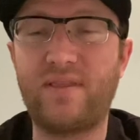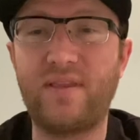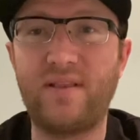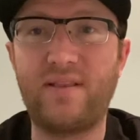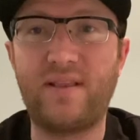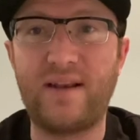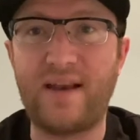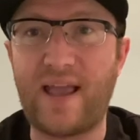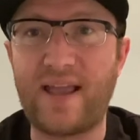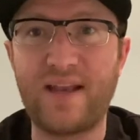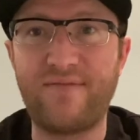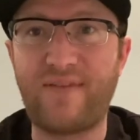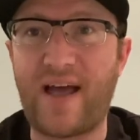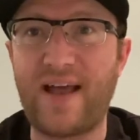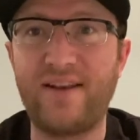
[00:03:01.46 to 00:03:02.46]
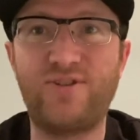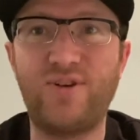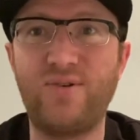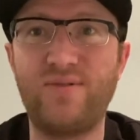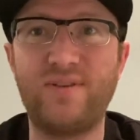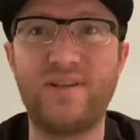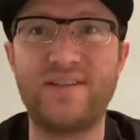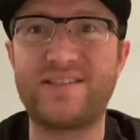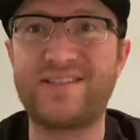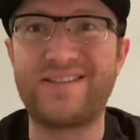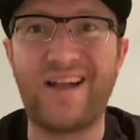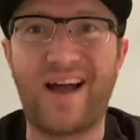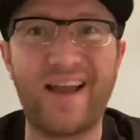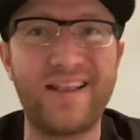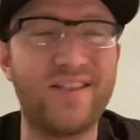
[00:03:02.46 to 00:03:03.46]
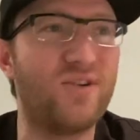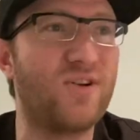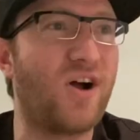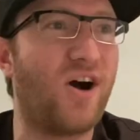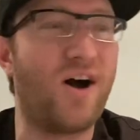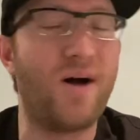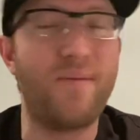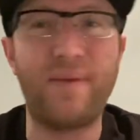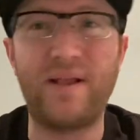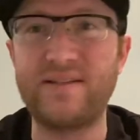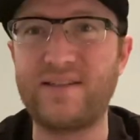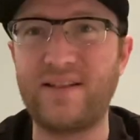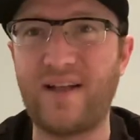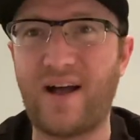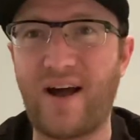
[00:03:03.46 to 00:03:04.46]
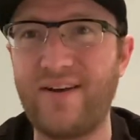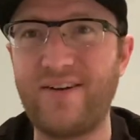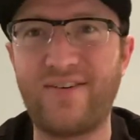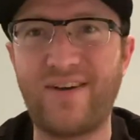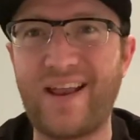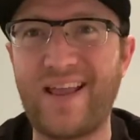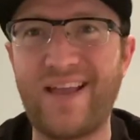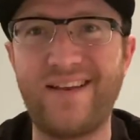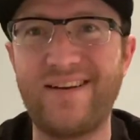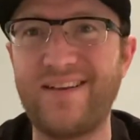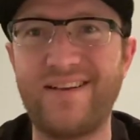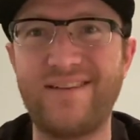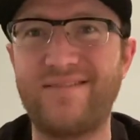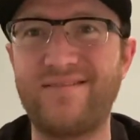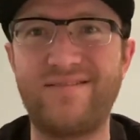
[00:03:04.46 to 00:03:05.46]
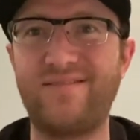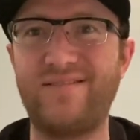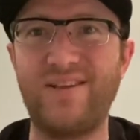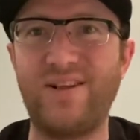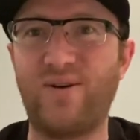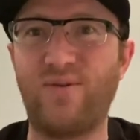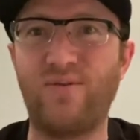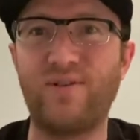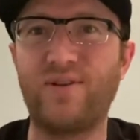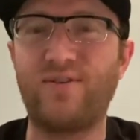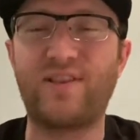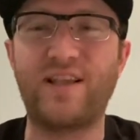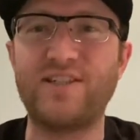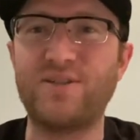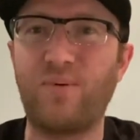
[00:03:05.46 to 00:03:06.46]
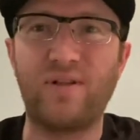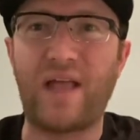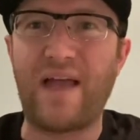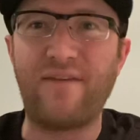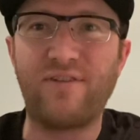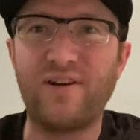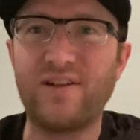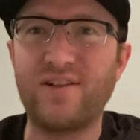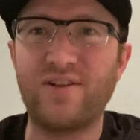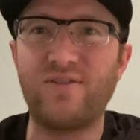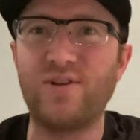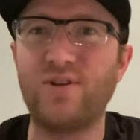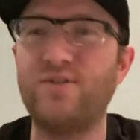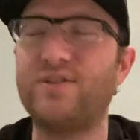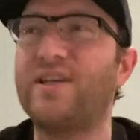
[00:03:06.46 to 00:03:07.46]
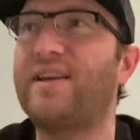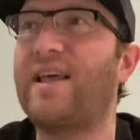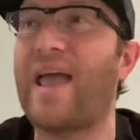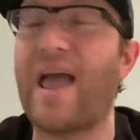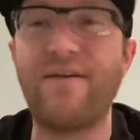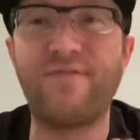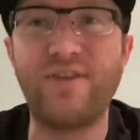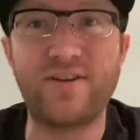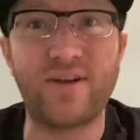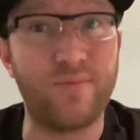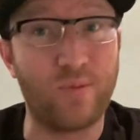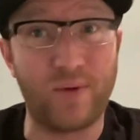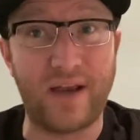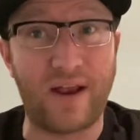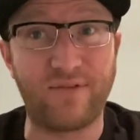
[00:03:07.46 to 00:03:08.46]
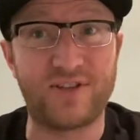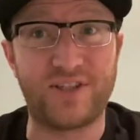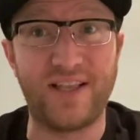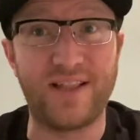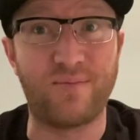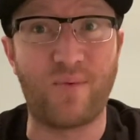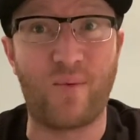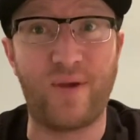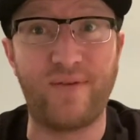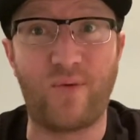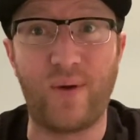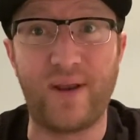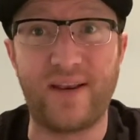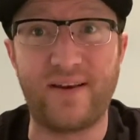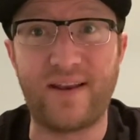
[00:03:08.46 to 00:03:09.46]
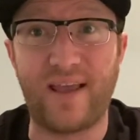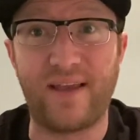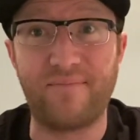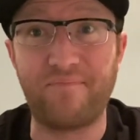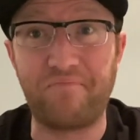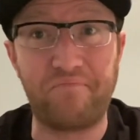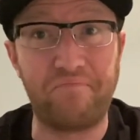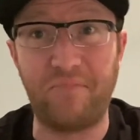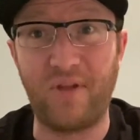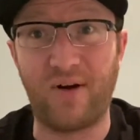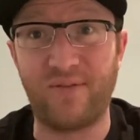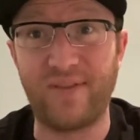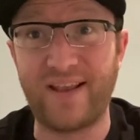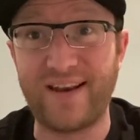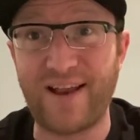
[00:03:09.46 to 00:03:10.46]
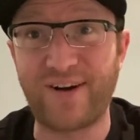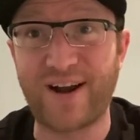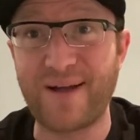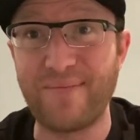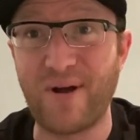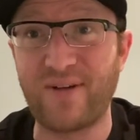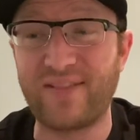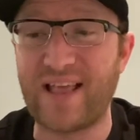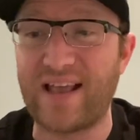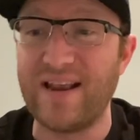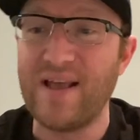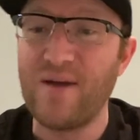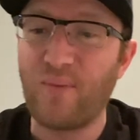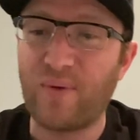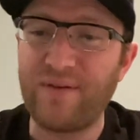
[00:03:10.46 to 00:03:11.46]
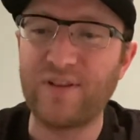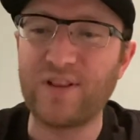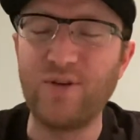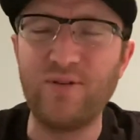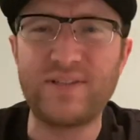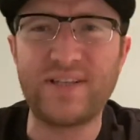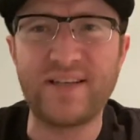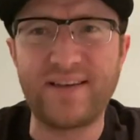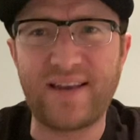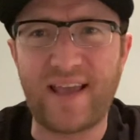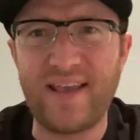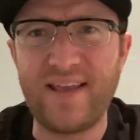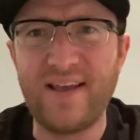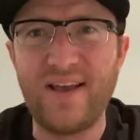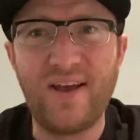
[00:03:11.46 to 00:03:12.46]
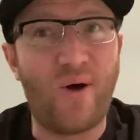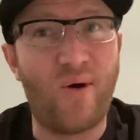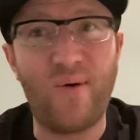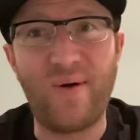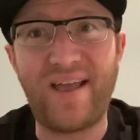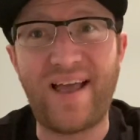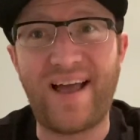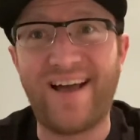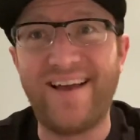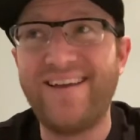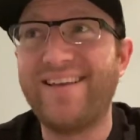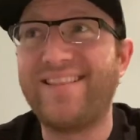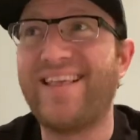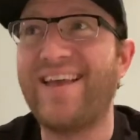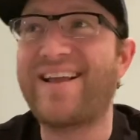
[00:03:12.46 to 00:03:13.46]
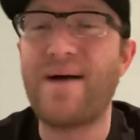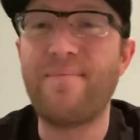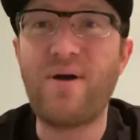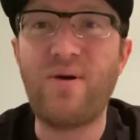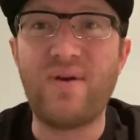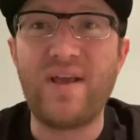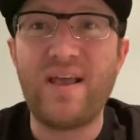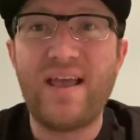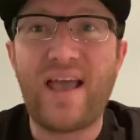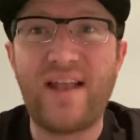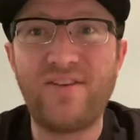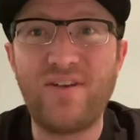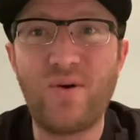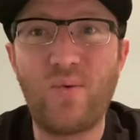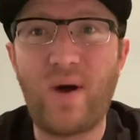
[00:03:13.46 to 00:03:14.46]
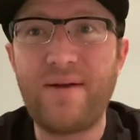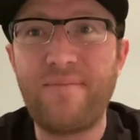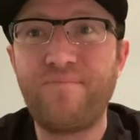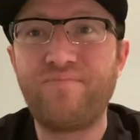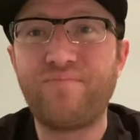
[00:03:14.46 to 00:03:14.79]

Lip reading: the negative attitude and the snide little comments and the underhanded, you know, little things about every little losing day. Every time, we never see them when we have a winning day. No, they never come out then. When you have a losing day, oh yeah, they come out. And you know what?